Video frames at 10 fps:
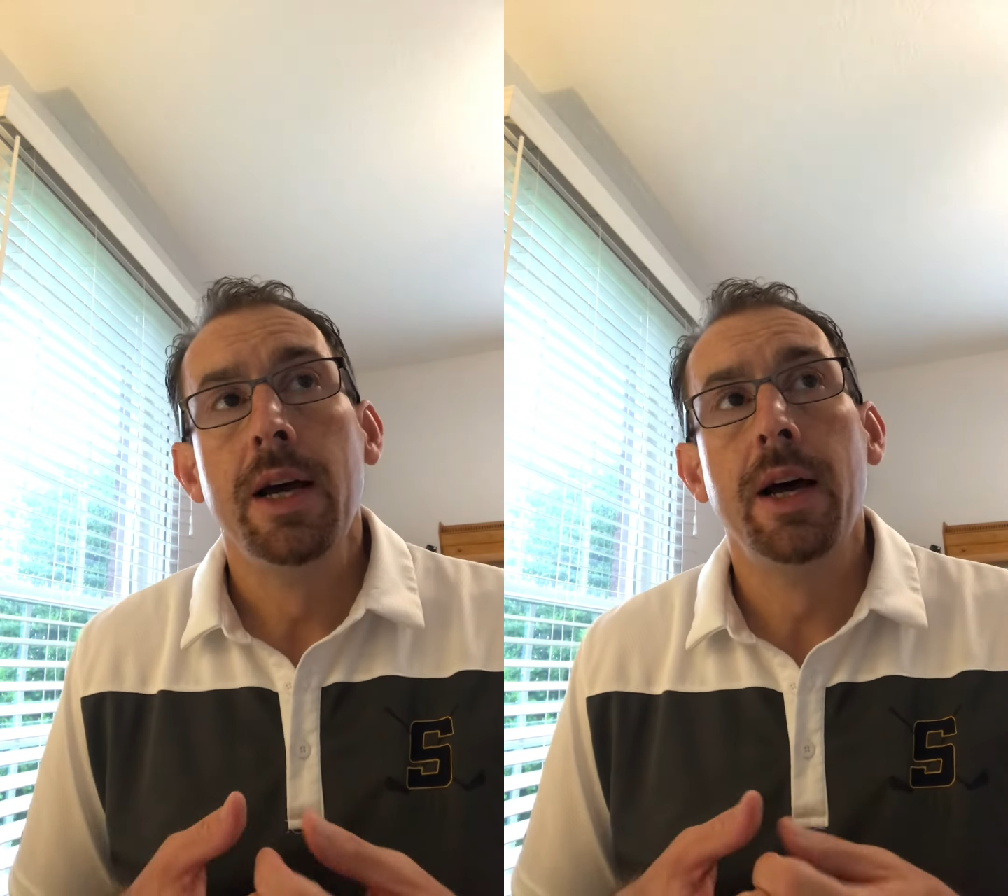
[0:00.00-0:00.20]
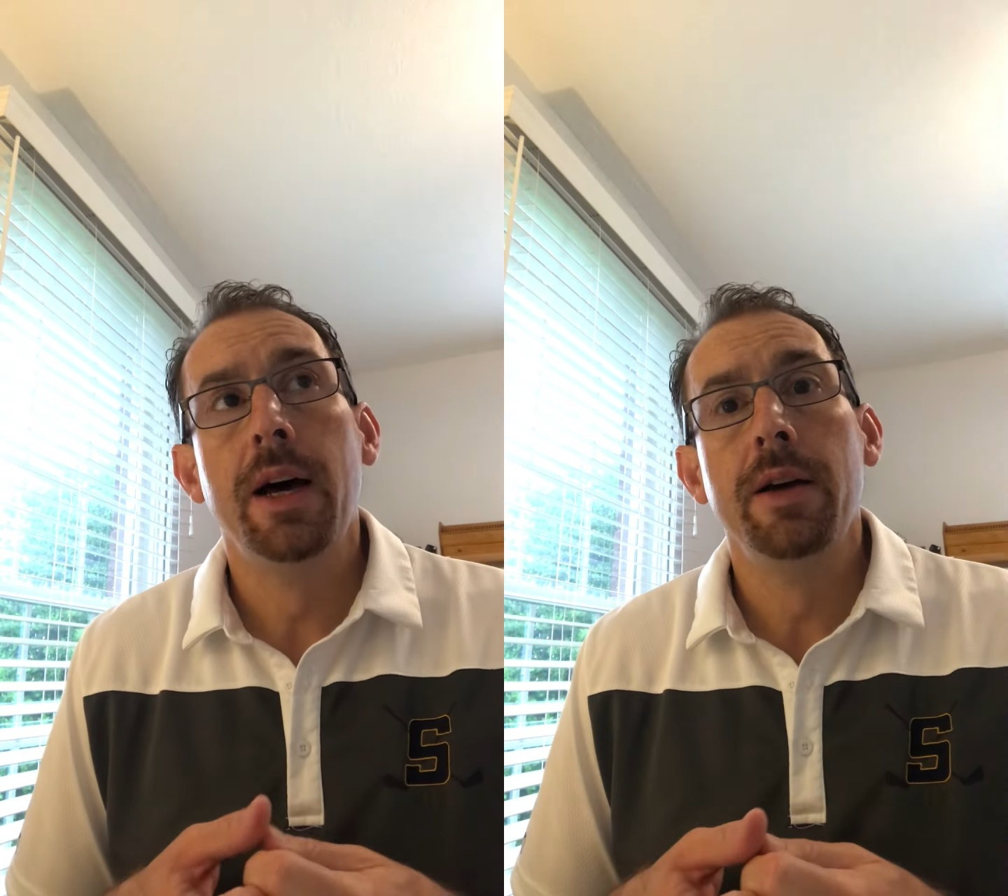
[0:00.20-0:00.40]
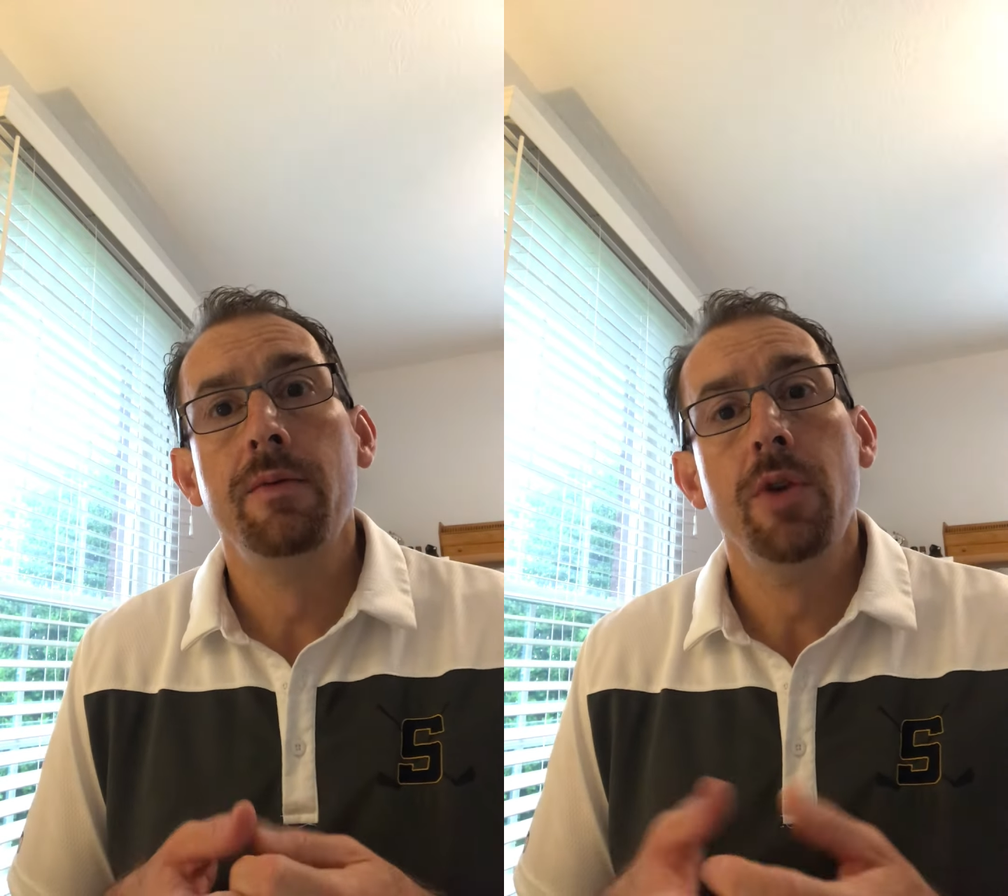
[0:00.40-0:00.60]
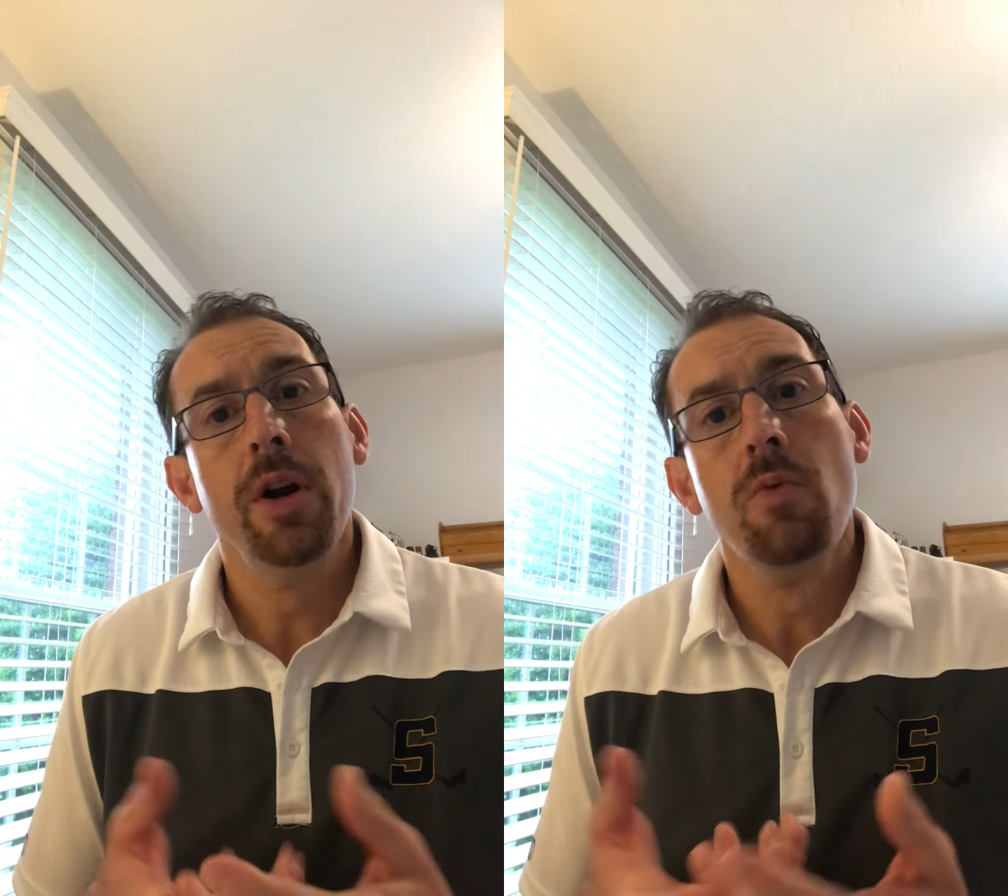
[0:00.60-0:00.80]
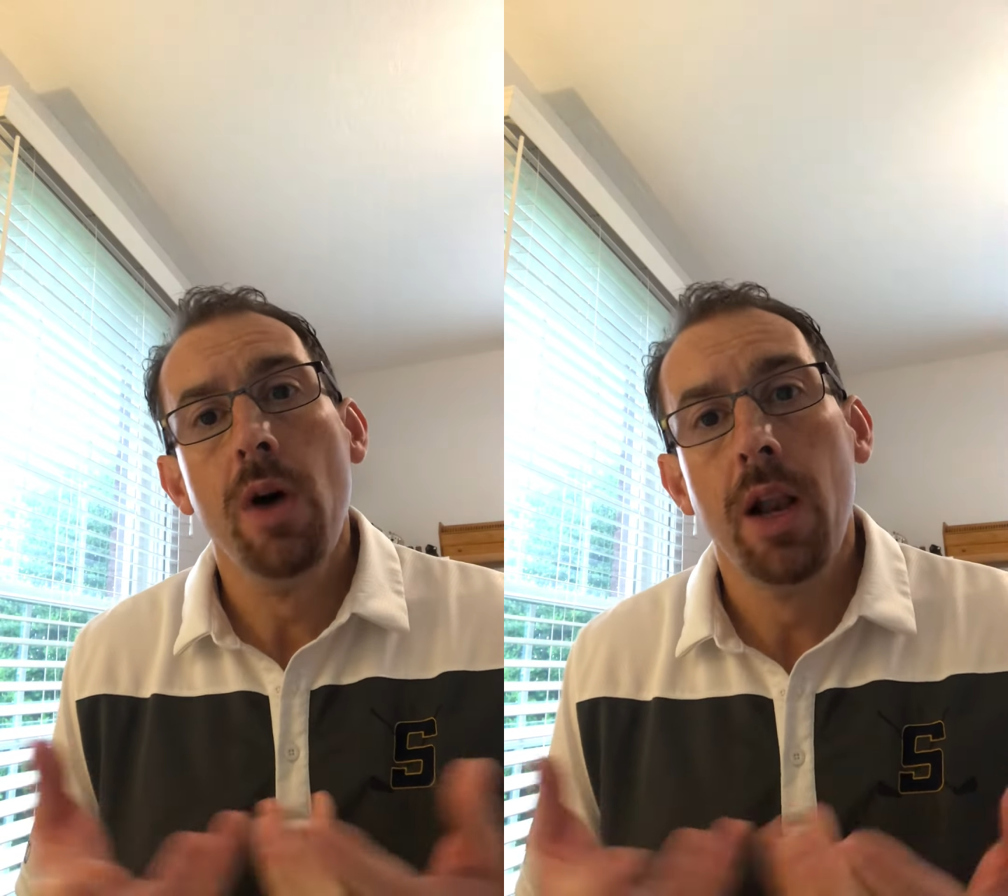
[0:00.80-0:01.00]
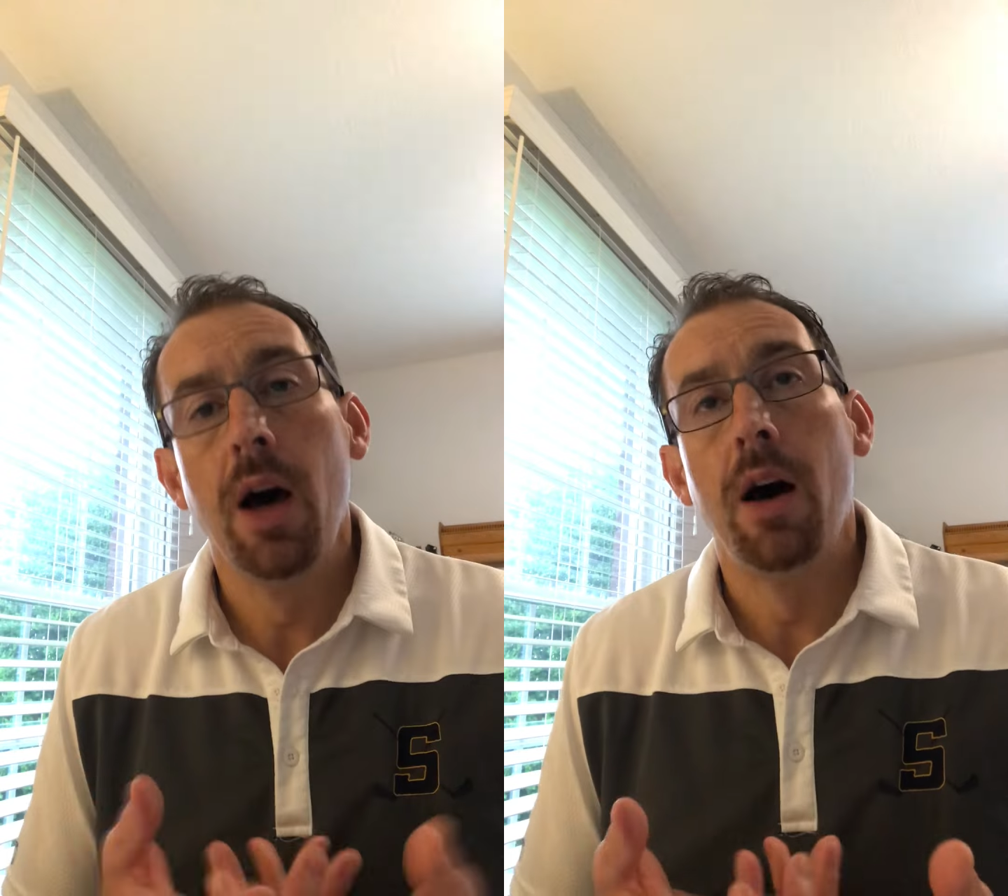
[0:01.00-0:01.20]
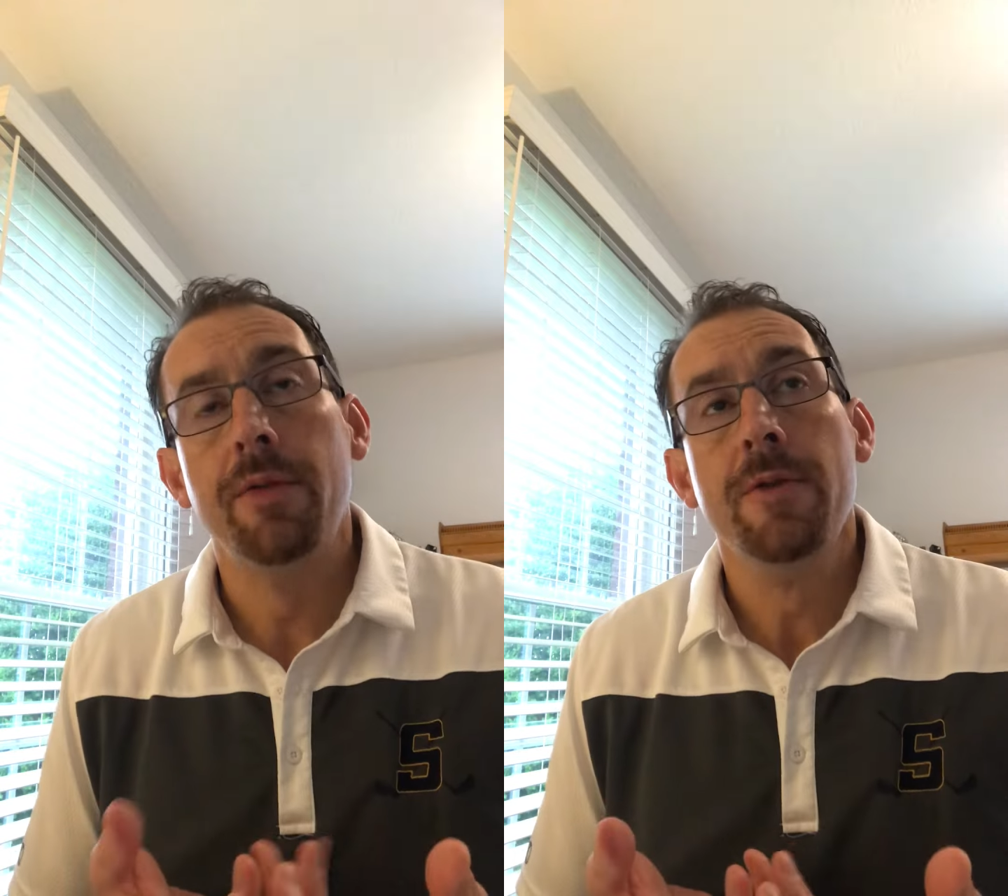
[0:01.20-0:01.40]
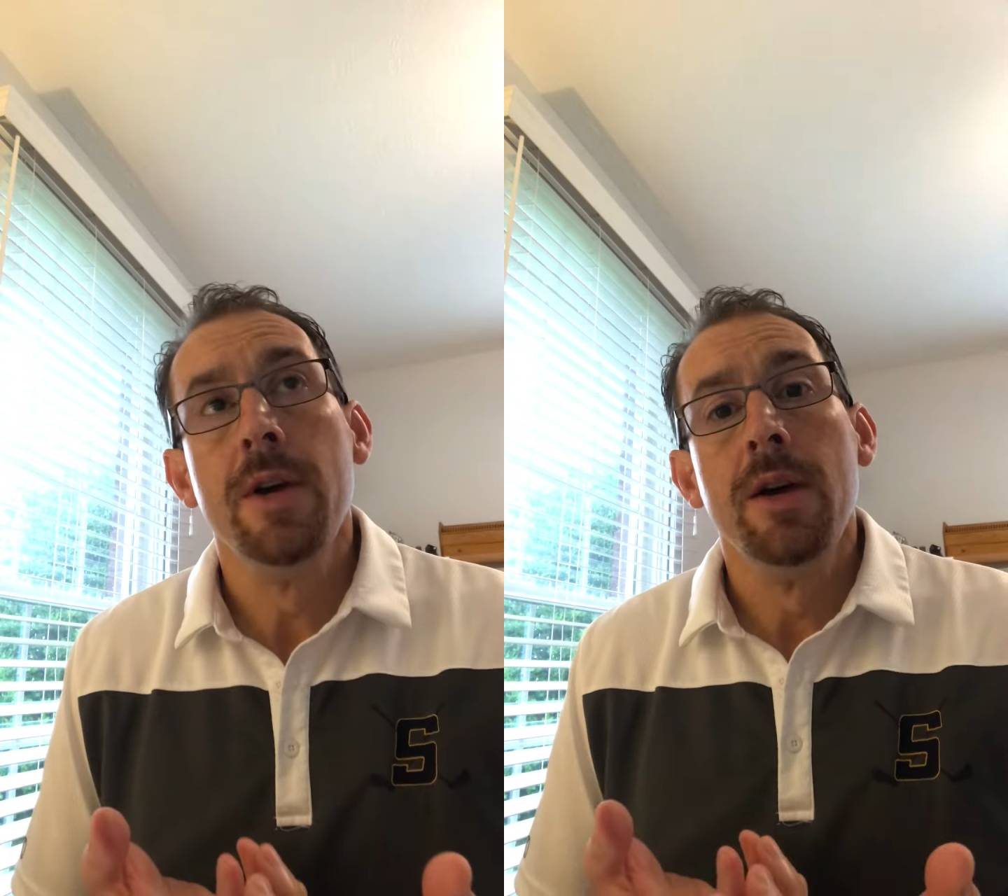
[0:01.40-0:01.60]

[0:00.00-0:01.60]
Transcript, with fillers: uh, and very well off.